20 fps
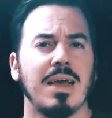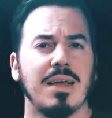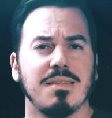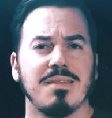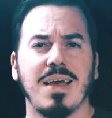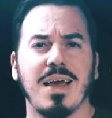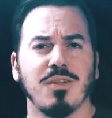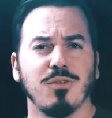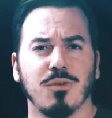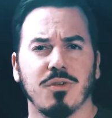
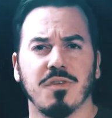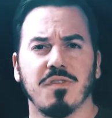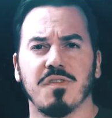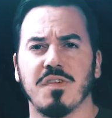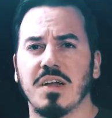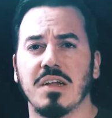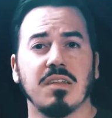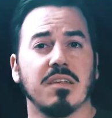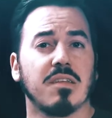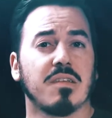Daniel
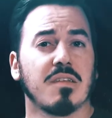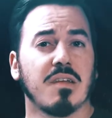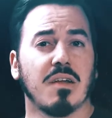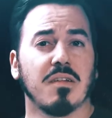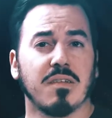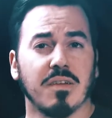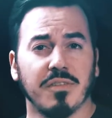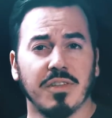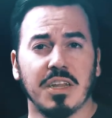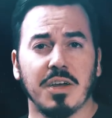Defense,
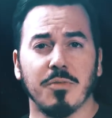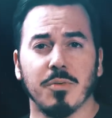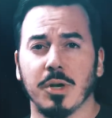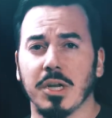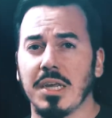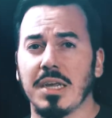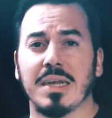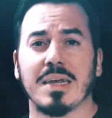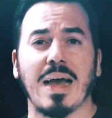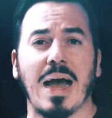Sons of
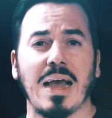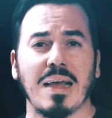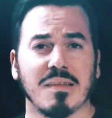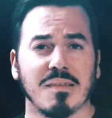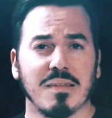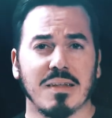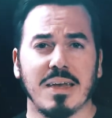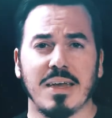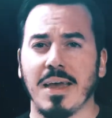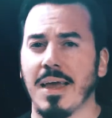Liberty,
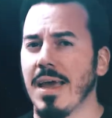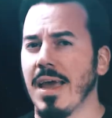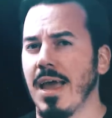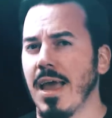Geisley,